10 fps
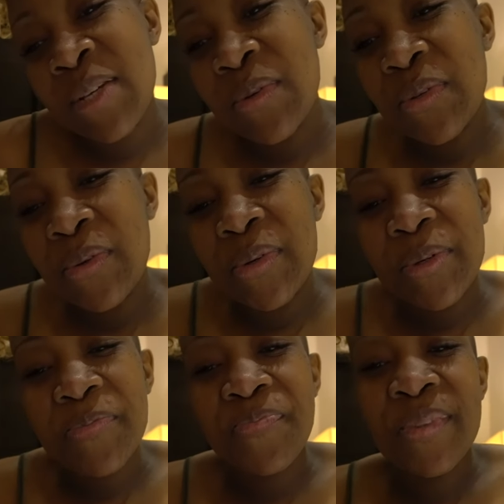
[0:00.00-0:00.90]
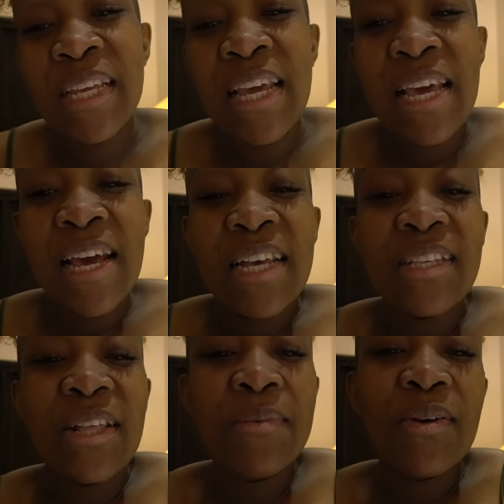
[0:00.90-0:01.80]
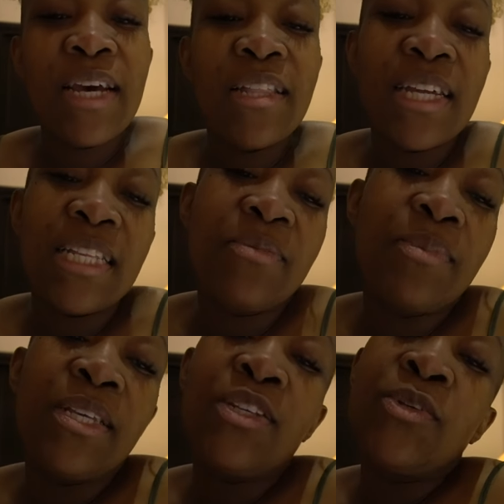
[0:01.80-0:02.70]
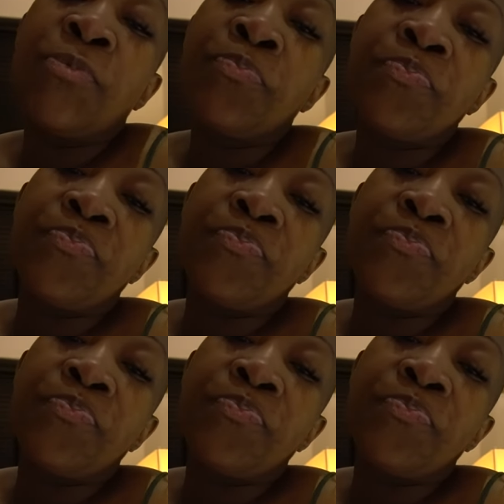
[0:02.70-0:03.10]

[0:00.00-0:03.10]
he was cool. So let me go ahead and look at this menu.